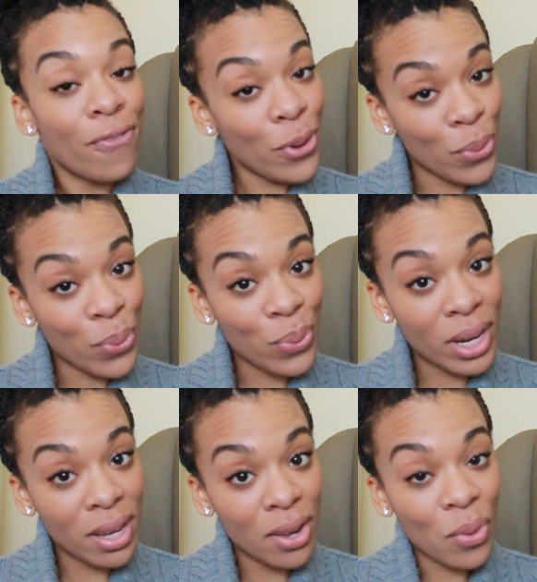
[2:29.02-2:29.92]
food
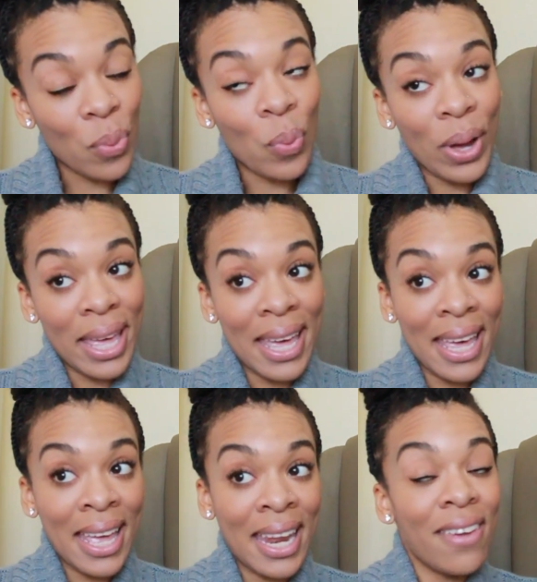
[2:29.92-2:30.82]

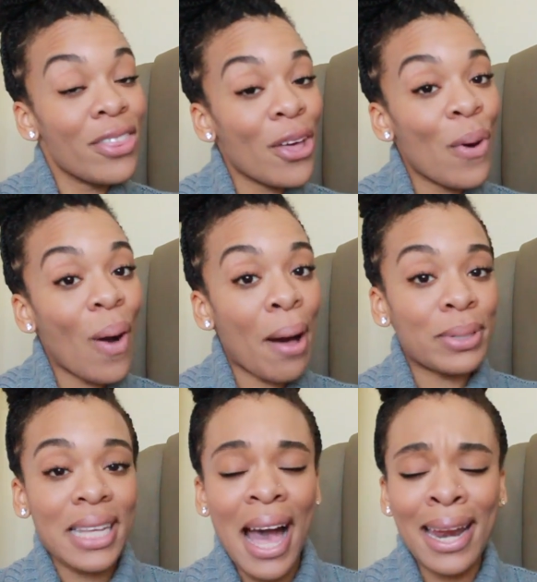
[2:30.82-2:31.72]
even though I
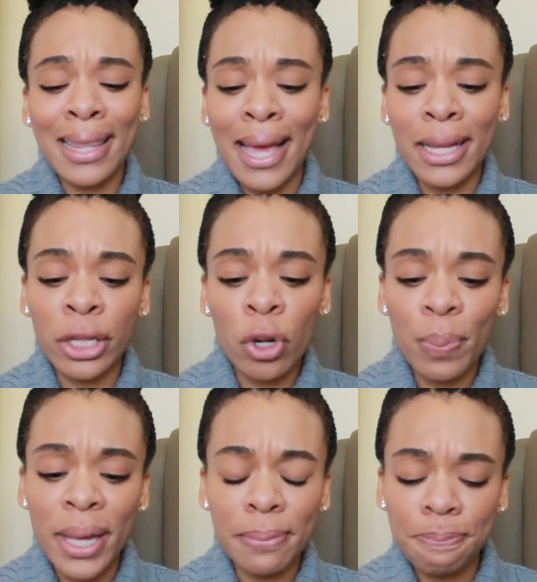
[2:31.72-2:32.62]
was kind of like a little
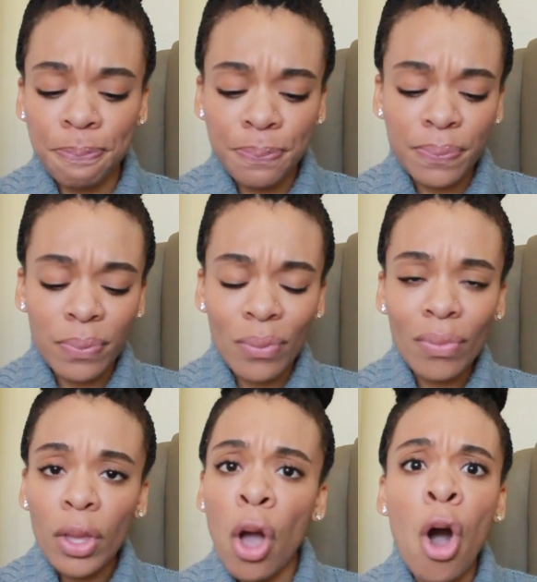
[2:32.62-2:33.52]
bit
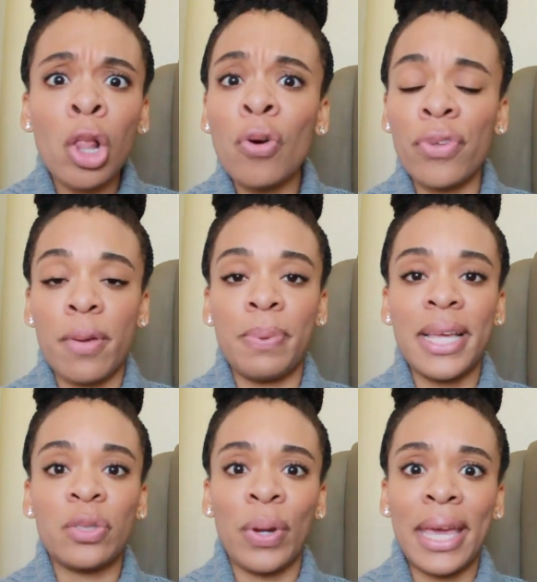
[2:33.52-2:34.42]
all over the
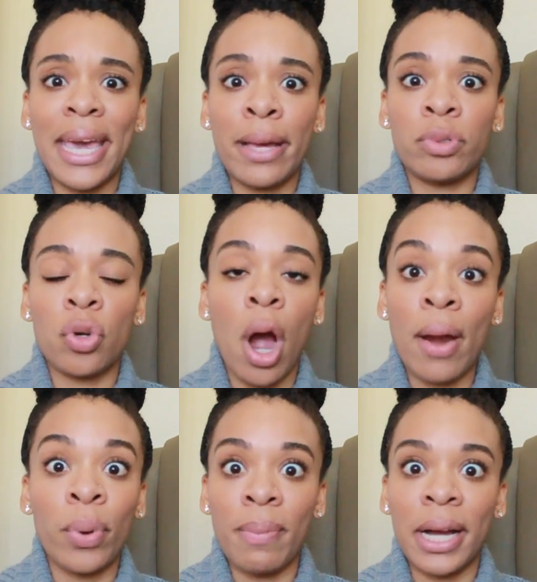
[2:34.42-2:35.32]
place when it came to, all
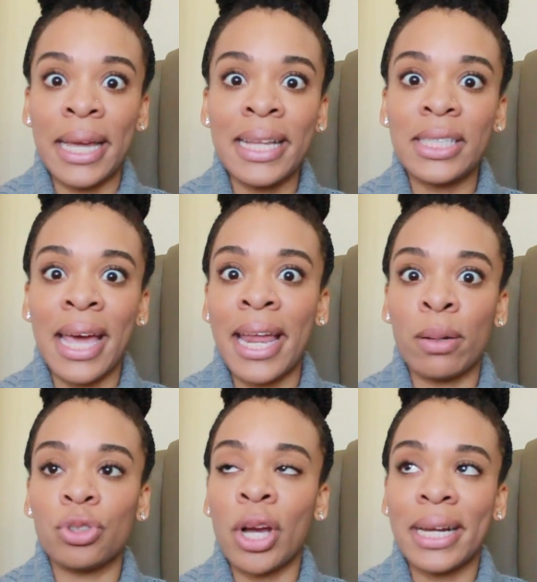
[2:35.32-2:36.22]
right, what am I going to eat tonight? And I
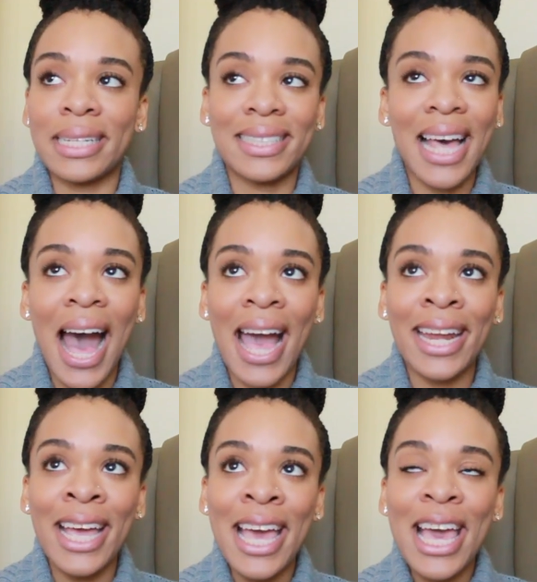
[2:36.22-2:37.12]
was trying to decide
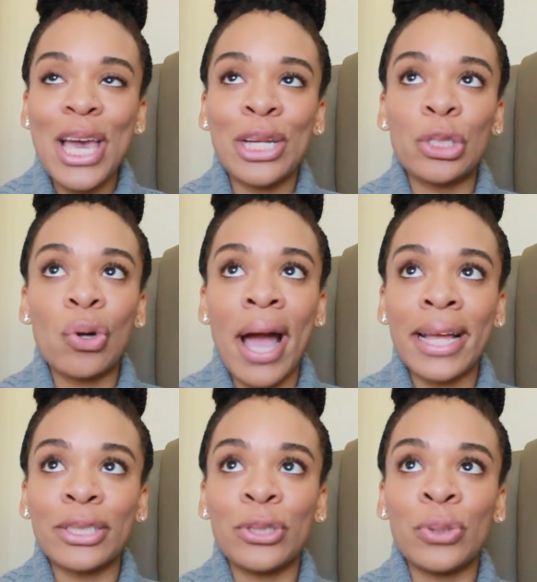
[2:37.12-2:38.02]
and
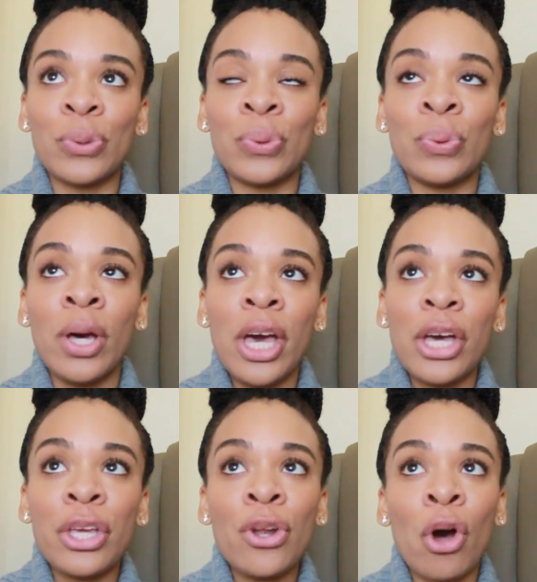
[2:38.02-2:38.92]
trying to,
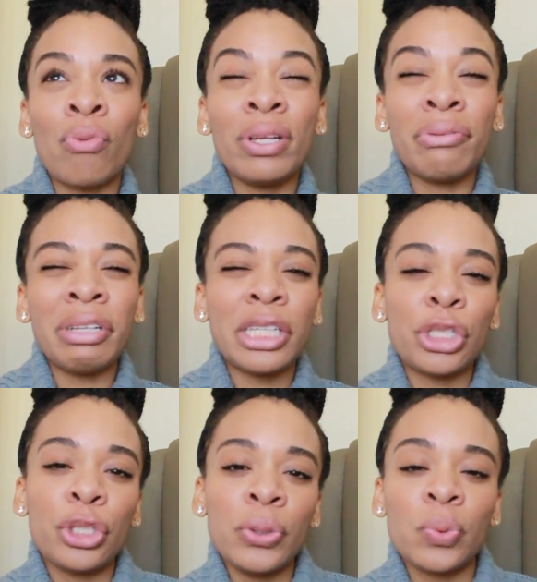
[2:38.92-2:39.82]
really, really
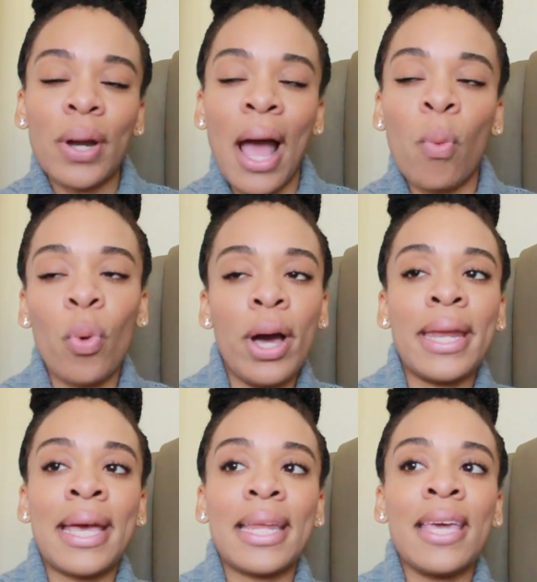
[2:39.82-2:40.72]
choose what I
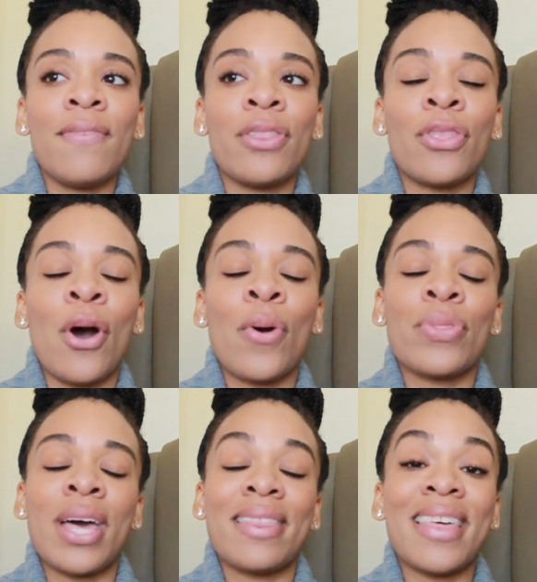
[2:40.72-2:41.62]
wanted. Even
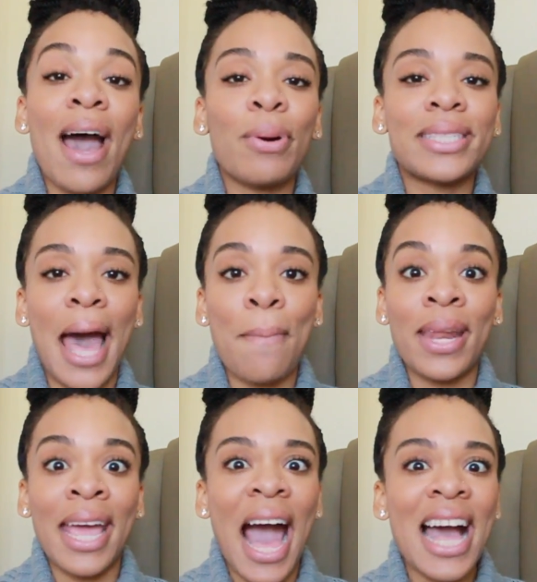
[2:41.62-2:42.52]
though that was
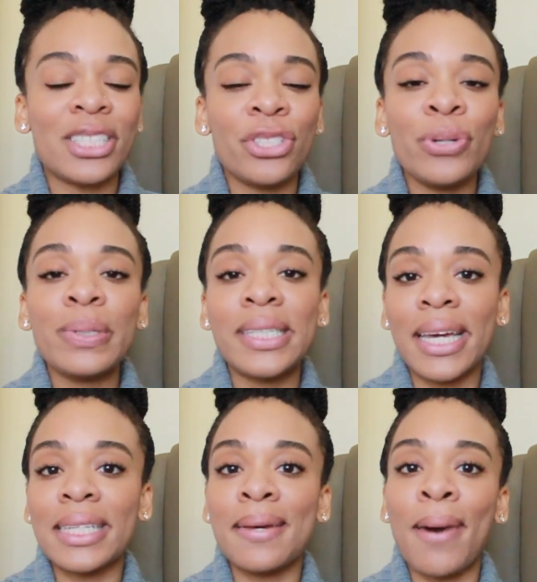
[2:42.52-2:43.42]
happening, I still was
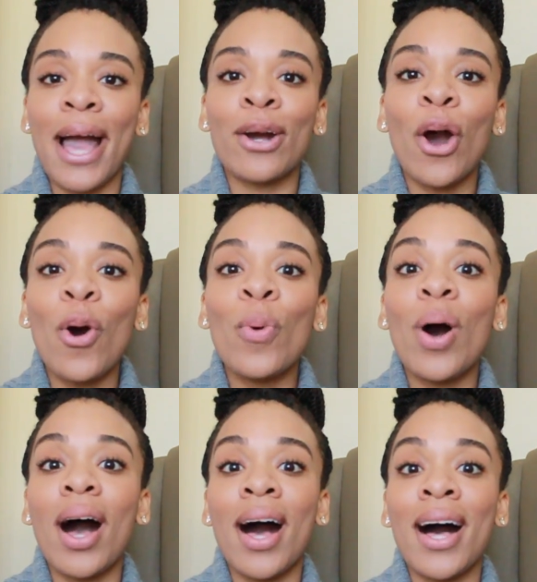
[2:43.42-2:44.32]
sticking to my
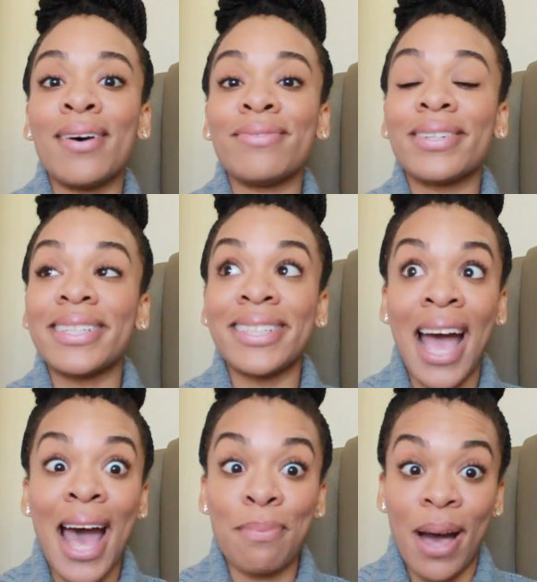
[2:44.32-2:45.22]
goal of
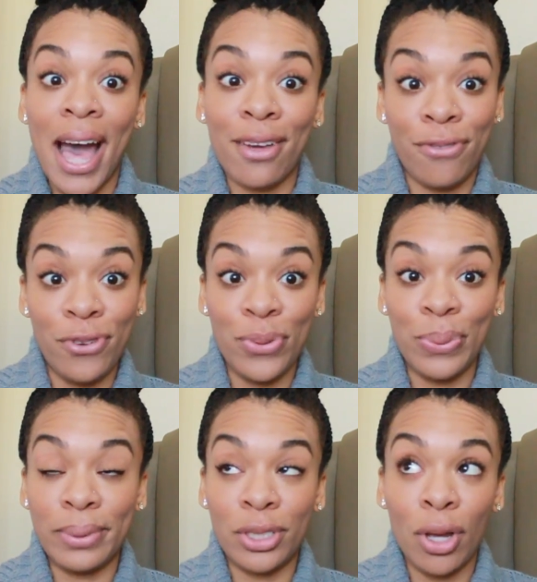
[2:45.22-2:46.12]
not buying
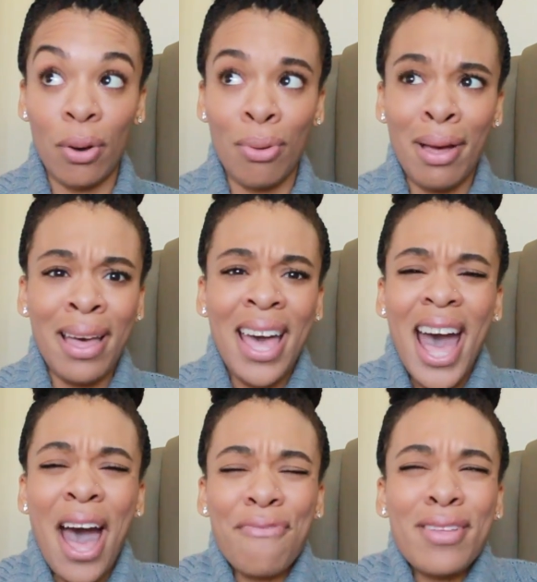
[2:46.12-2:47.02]
food. So
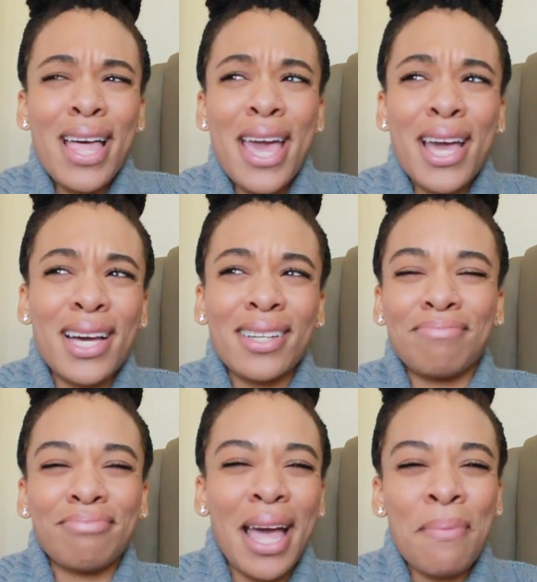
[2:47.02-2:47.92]
I feel like,
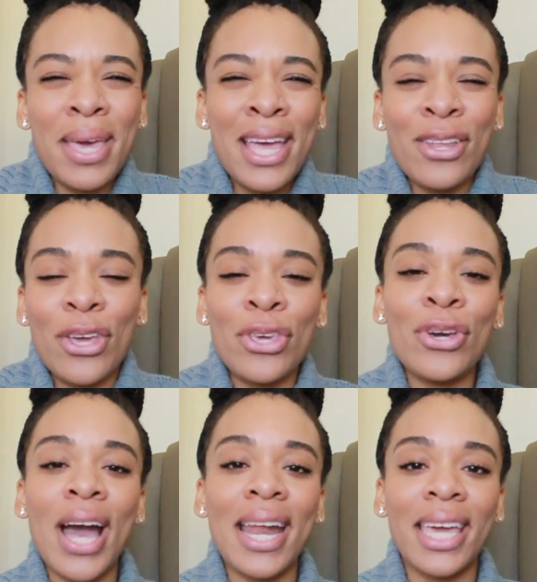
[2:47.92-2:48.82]

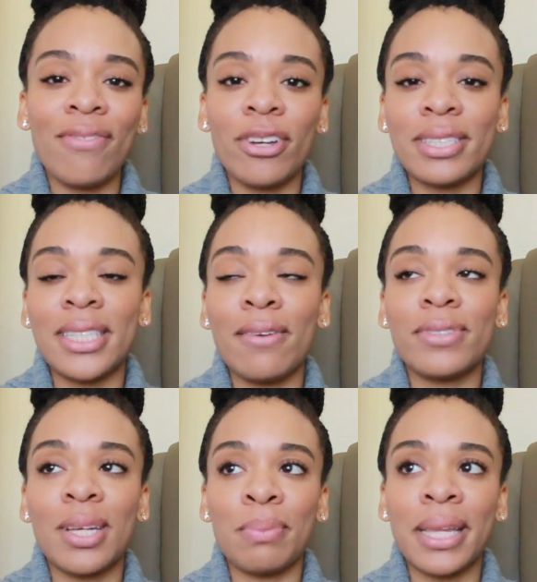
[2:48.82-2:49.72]
you got to give yourself
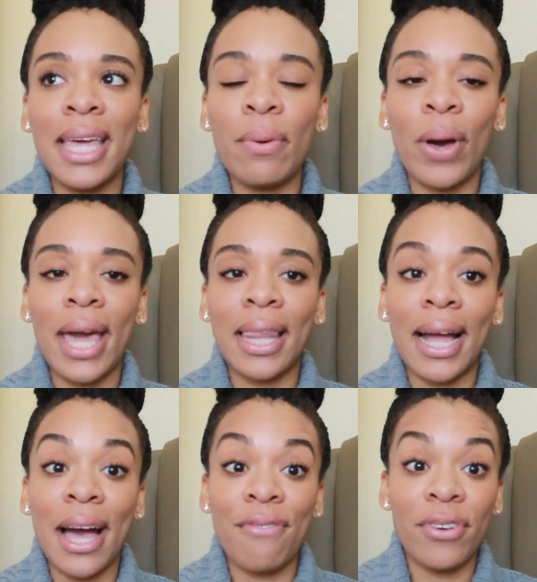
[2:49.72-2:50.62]
some leeway.
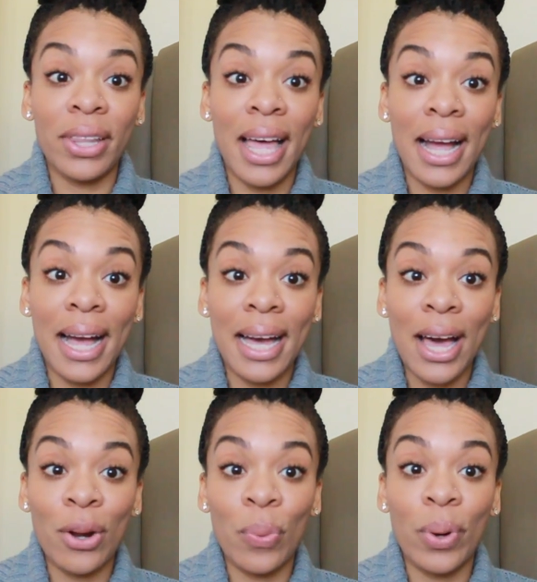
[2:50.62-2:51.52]
Like, I feel like I
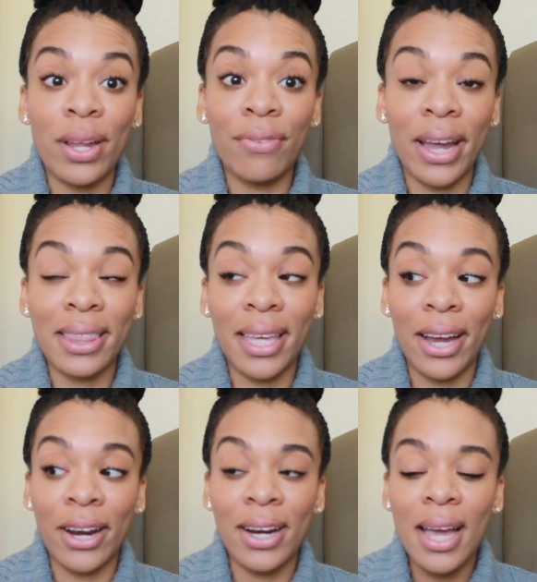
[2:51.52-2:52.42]
kind of won right
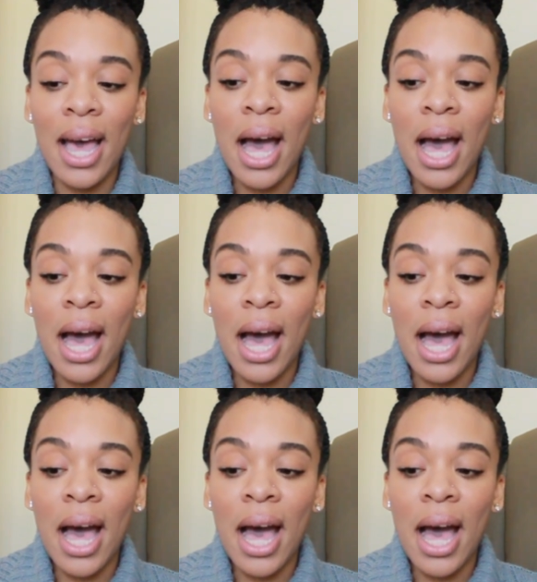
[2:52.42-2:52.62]
there.